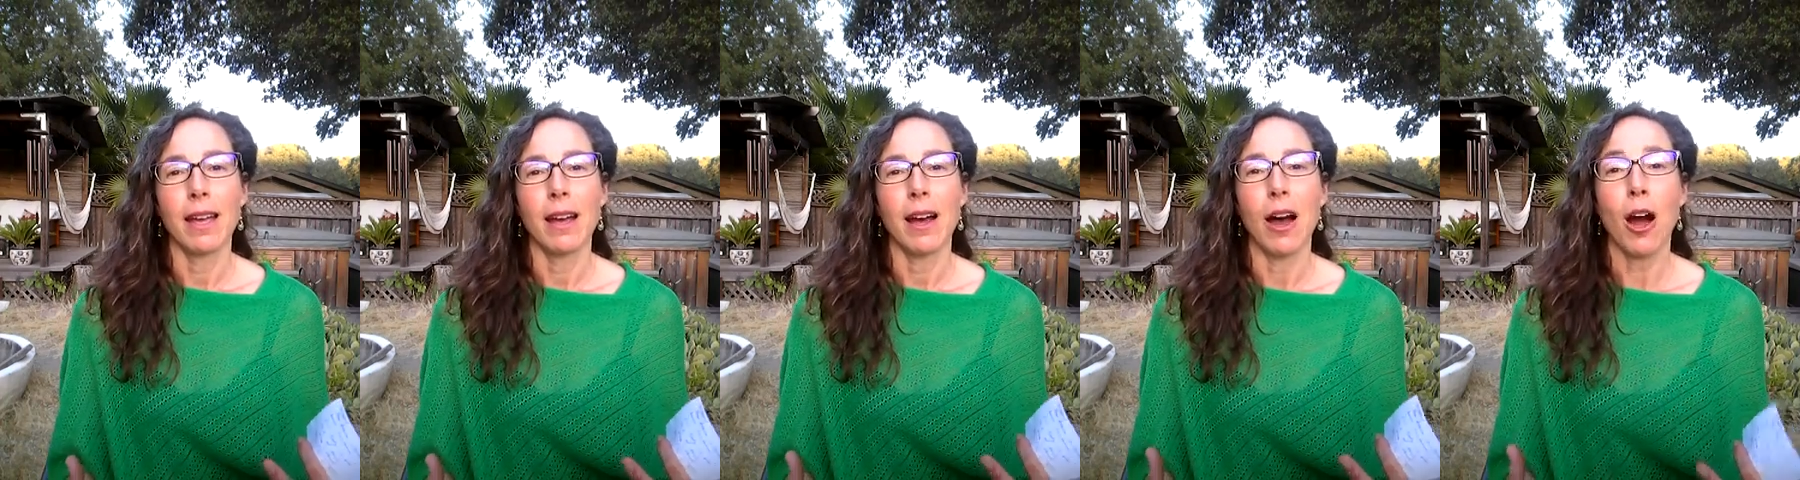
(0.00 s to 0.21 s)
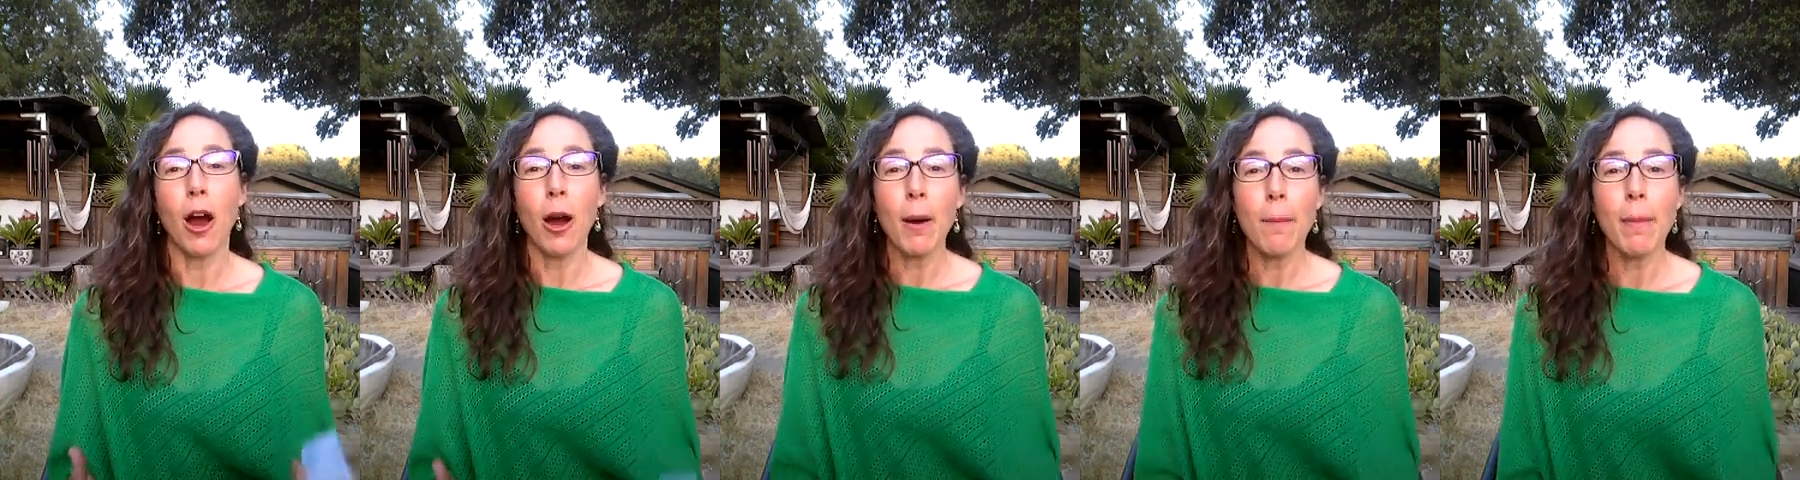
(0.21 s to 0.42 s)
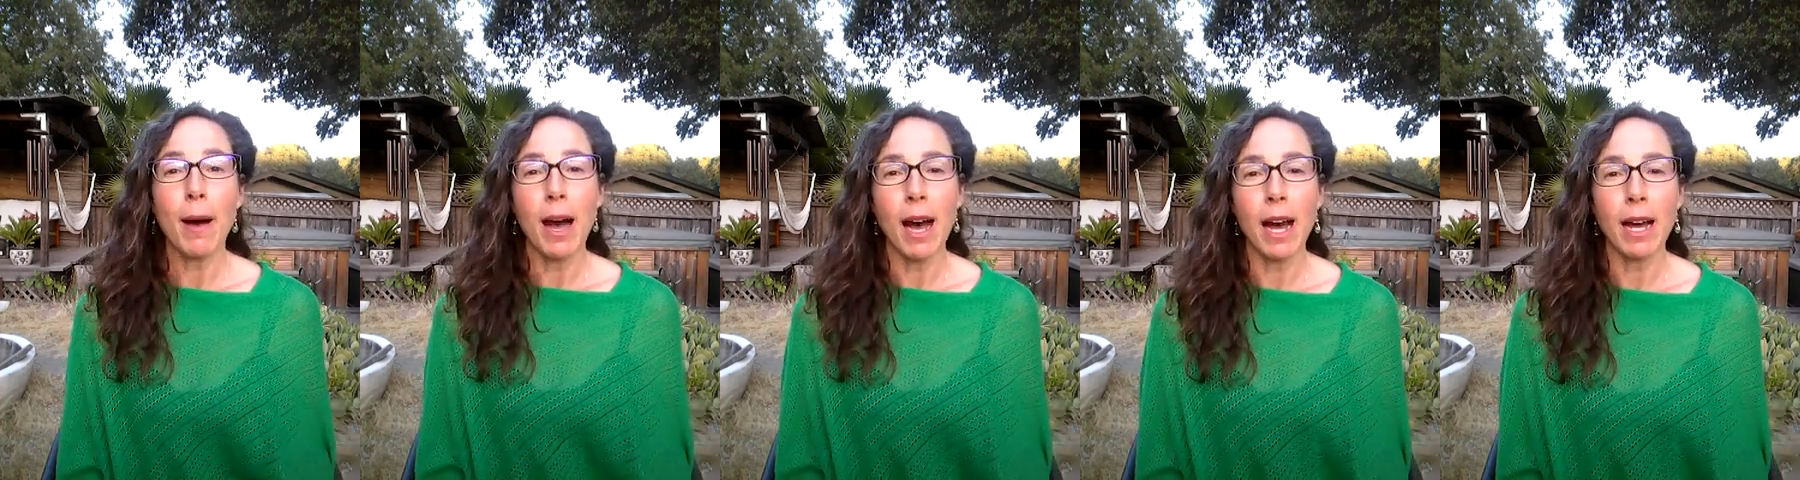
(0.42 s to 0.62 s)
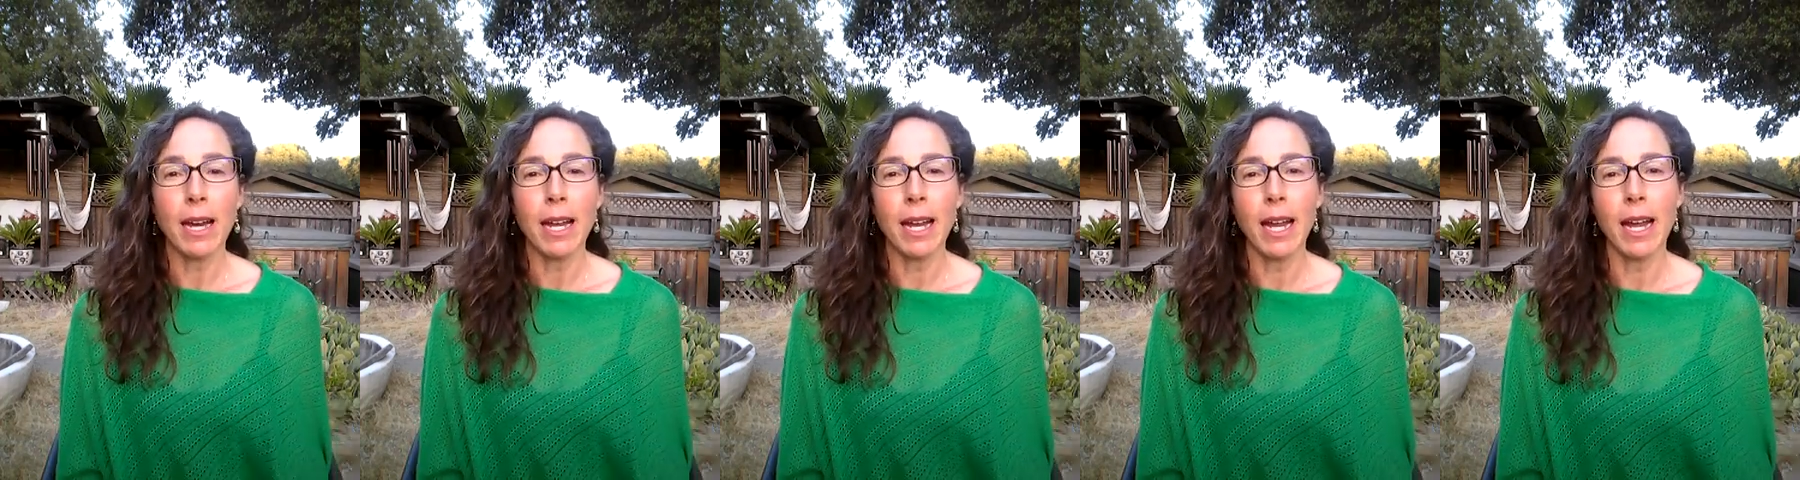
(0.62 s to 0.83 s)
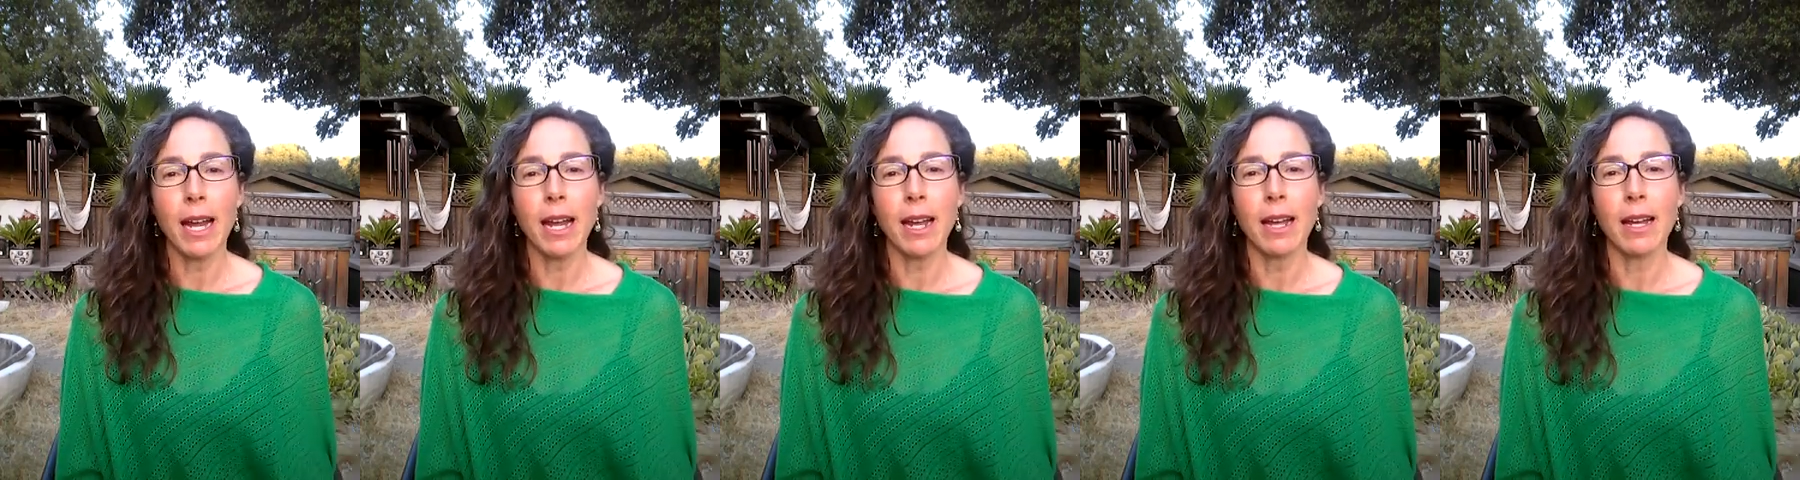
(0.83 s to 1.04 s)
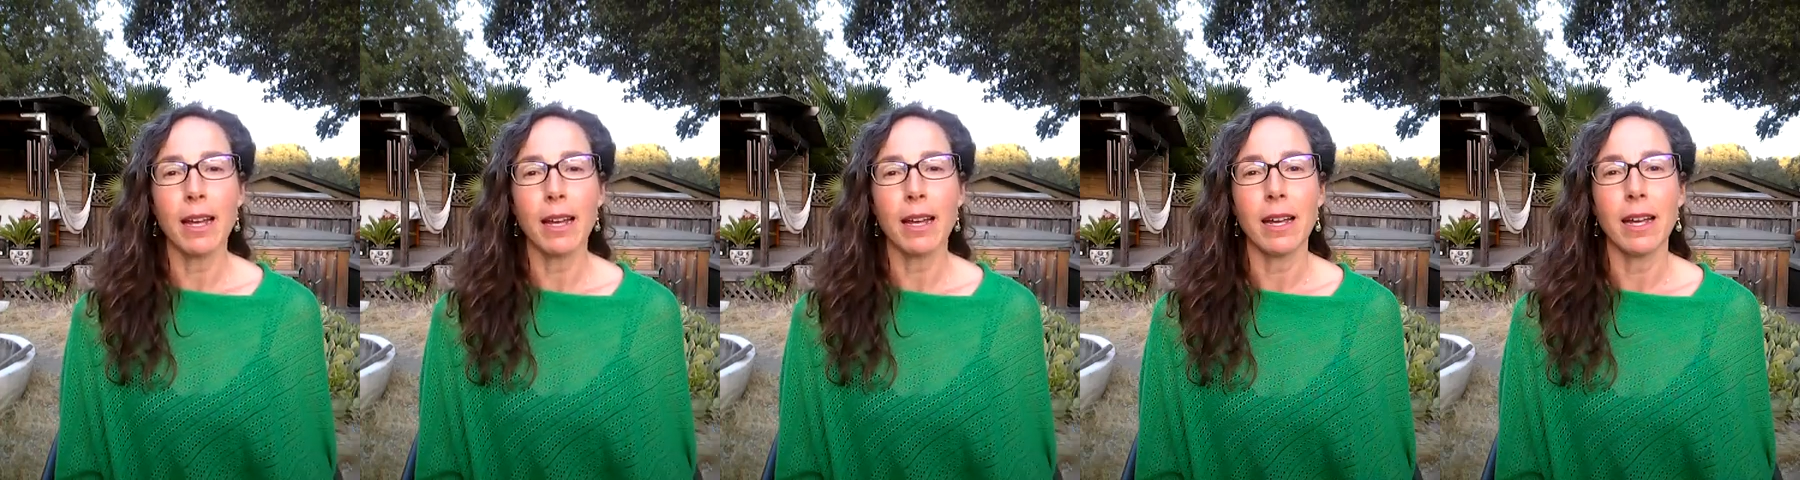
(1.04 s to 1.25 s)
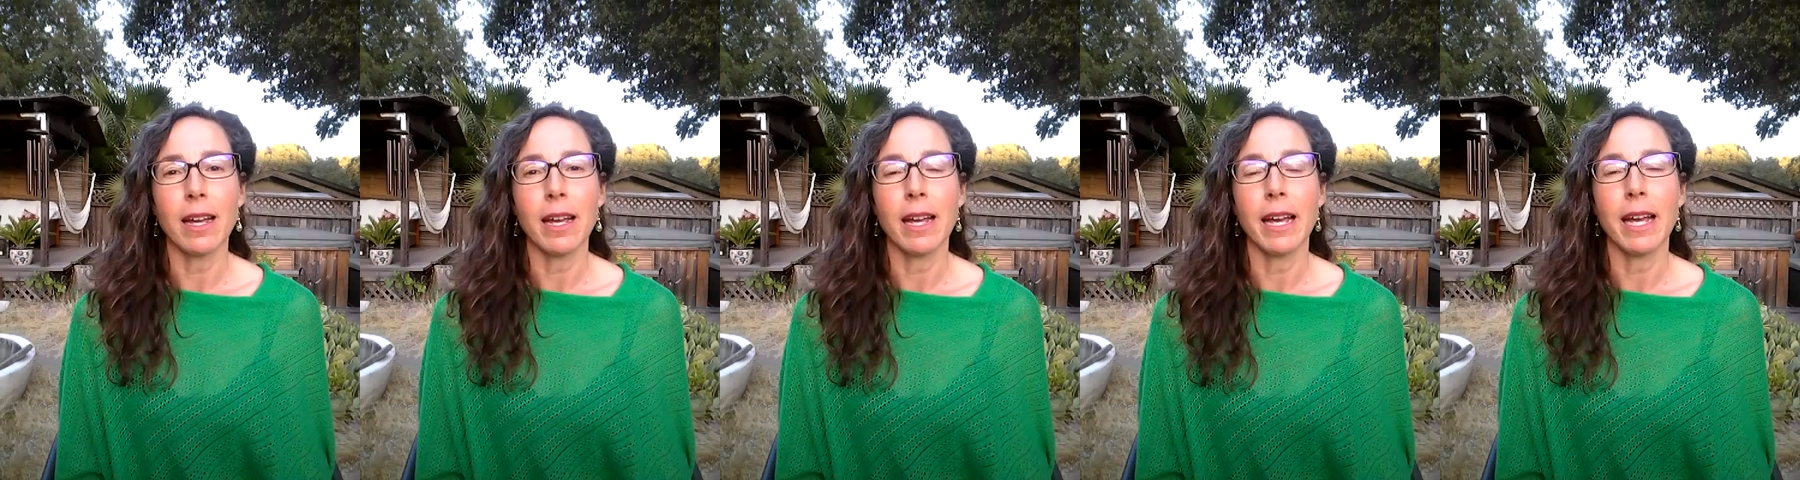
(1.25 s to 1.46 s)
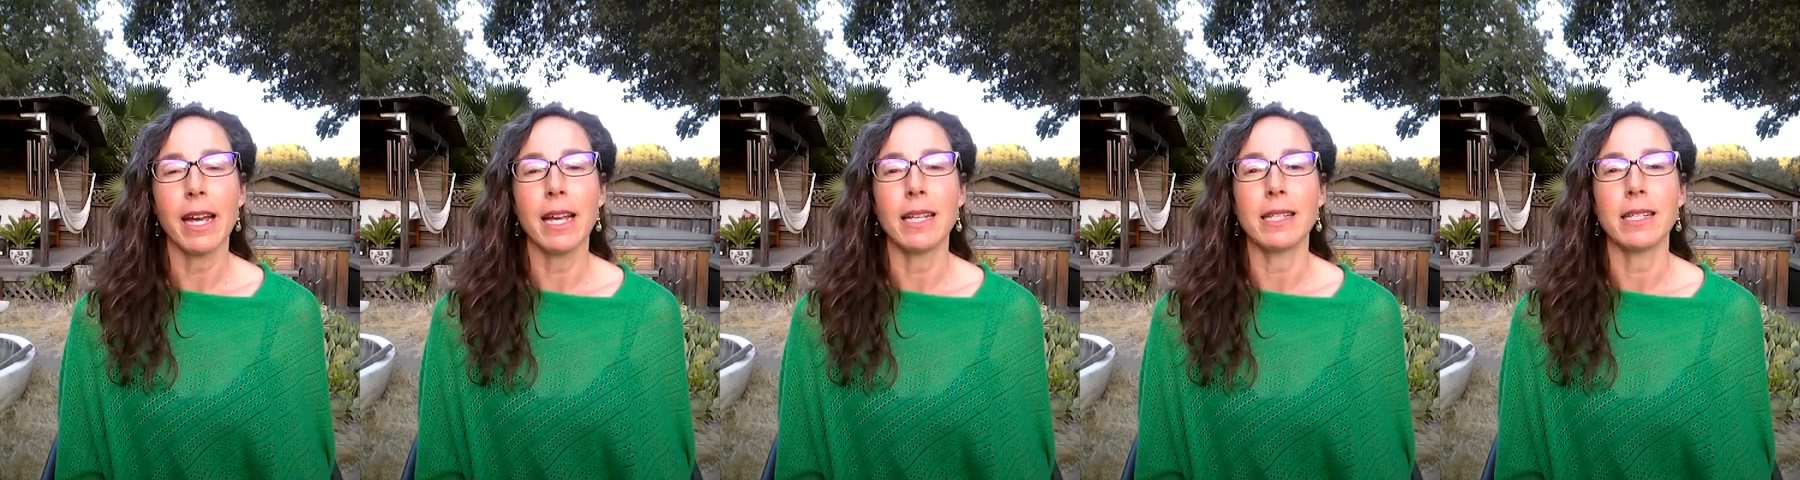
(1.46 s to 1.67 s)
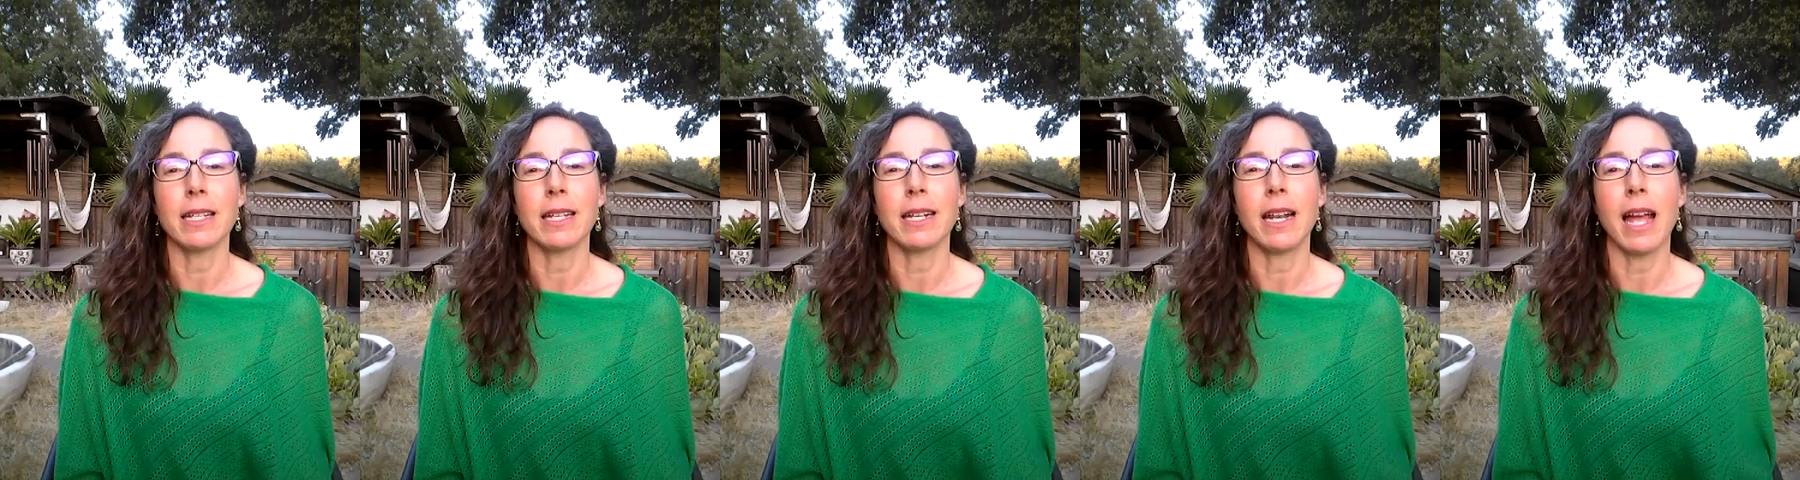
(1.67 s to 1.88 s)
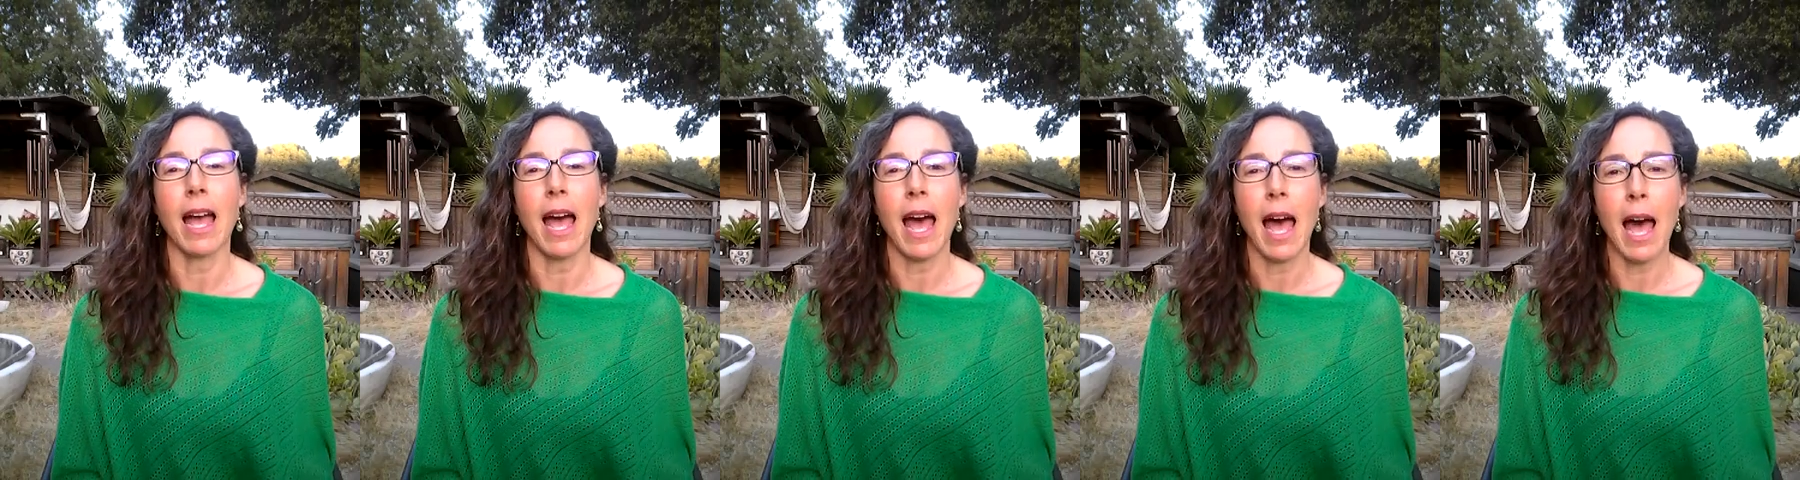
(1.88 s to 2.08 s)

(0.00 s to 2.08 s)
Our body is an